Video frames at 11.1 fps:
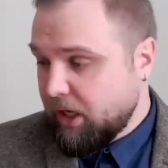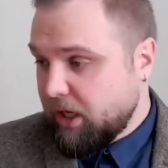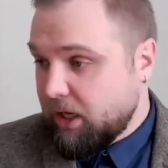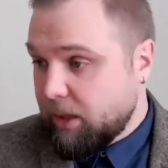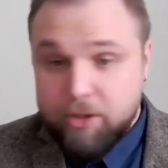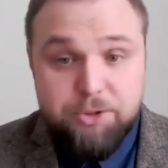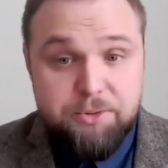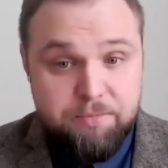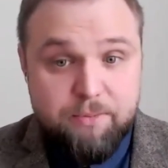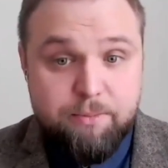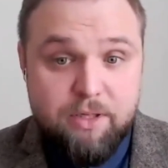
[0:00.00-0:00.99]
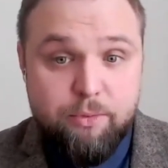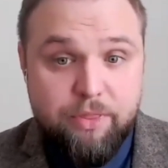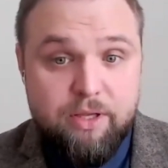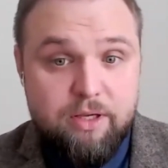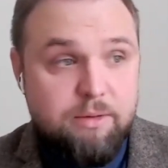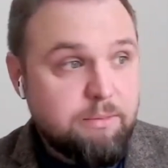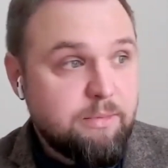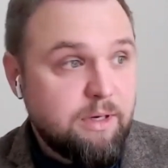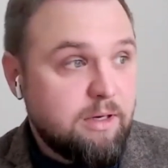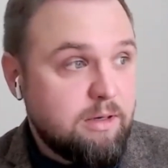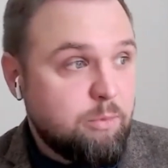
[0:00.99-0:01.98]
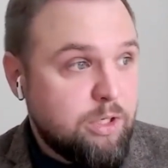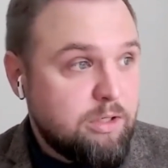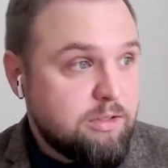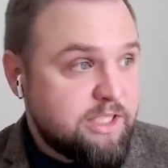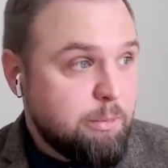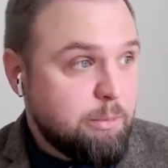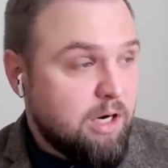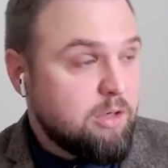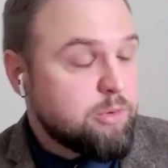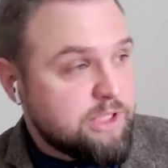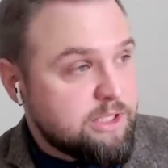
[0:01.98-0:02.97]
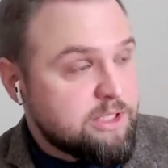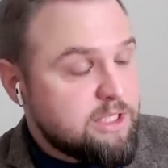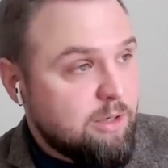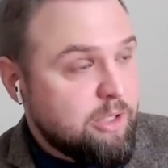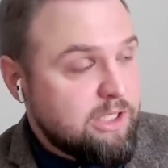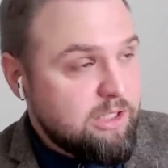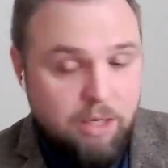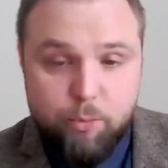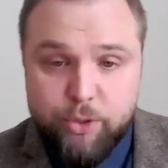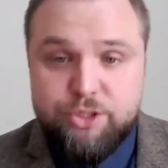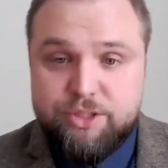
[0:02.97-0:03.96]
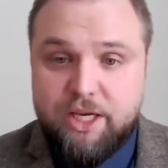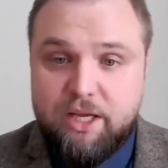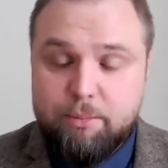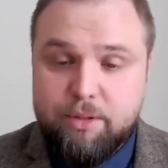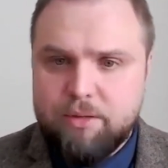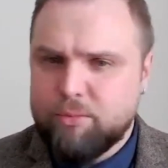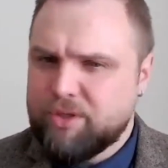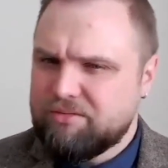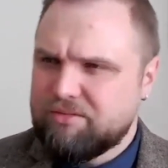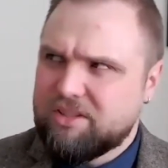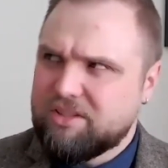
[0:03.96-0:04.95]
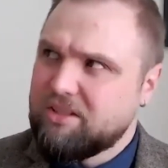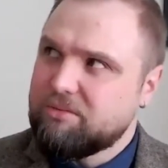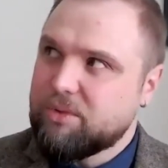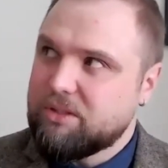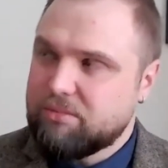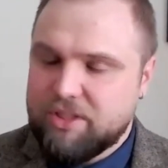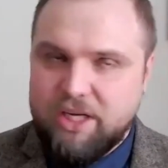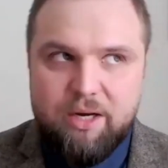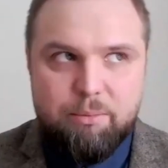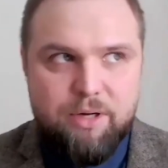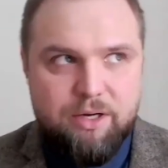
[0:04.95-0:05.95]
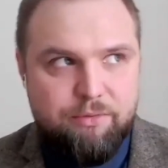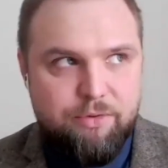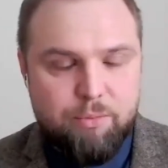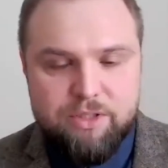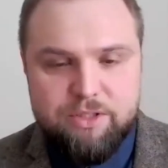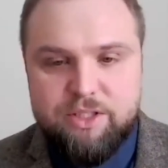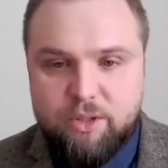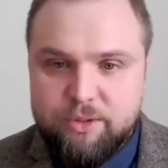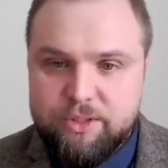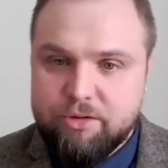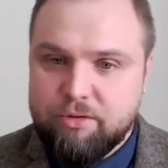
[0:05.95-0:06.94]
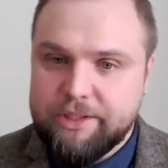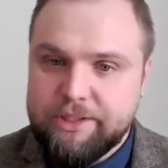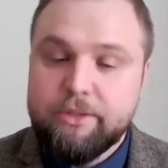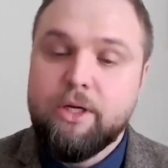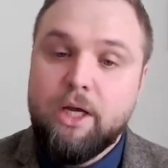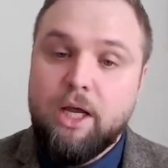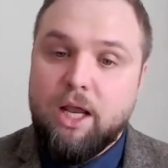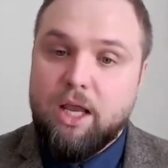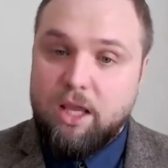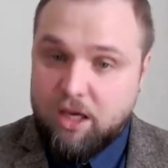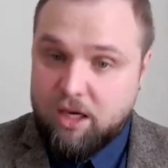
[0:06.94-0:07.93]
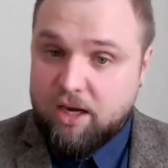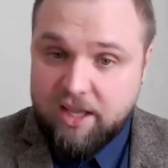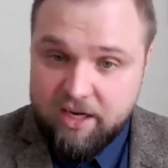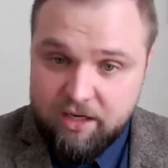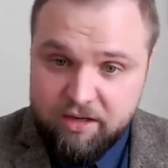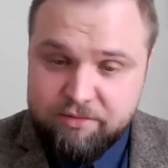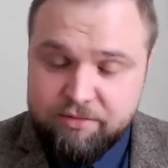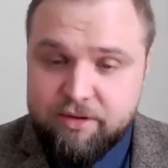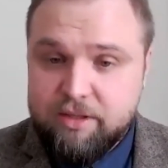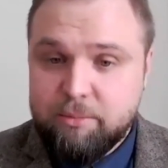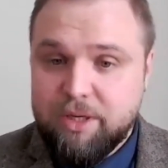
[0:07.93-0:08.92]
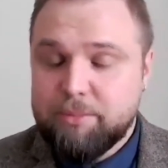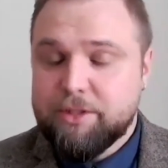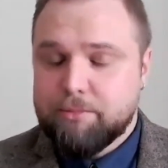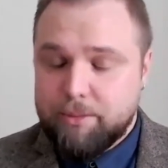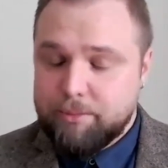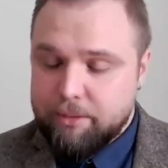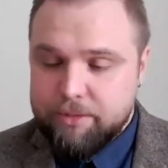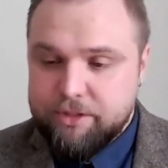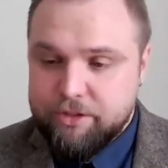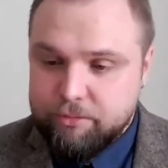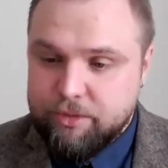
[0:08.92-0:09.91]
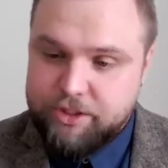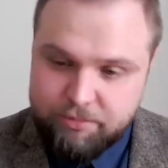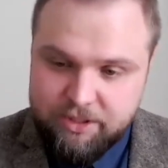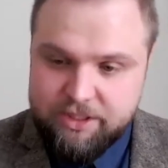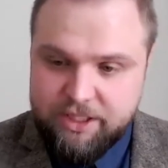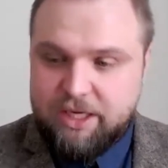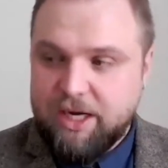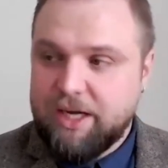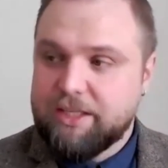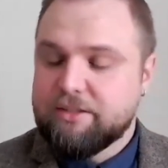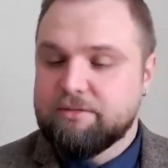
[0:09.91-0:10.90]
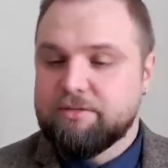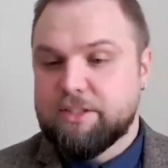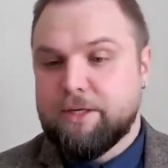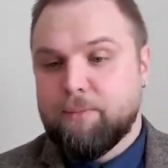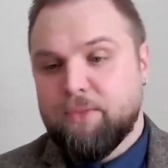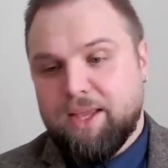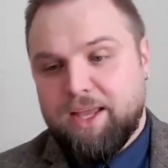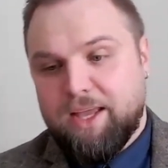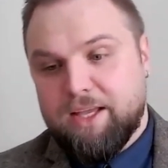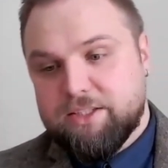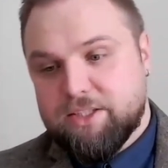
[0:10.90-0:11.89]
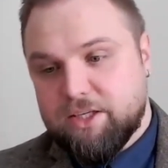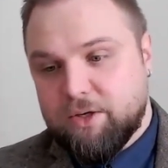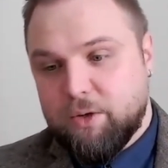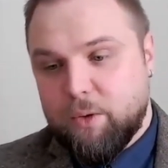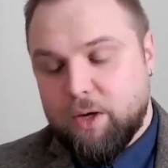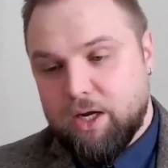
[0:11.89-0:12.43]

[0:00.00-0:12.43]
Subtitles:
About the well, team outings. Oh, well, we just had we had a party a few months ago in Toronto. Yeah, I had a lot of fun. Maybe a bit too much, but yeah, I had some fun. So